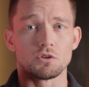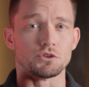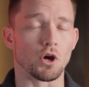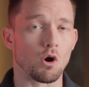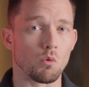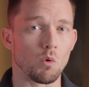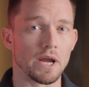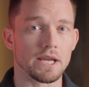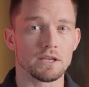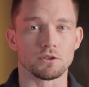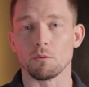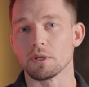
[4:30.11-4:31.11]
Don't
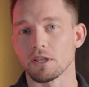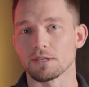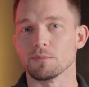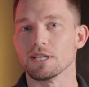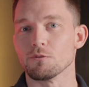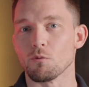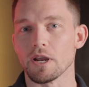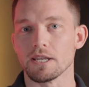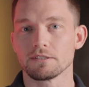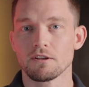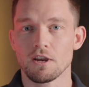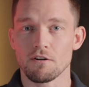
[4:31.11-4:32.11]
wait. Don't be like me,
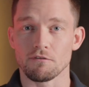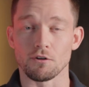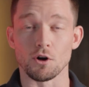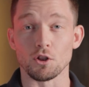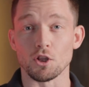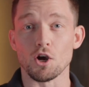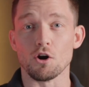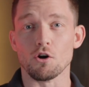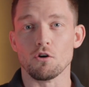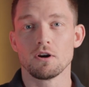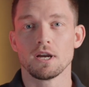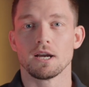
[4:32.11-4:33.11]
wait for a
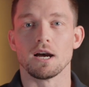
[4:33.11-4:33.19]
low,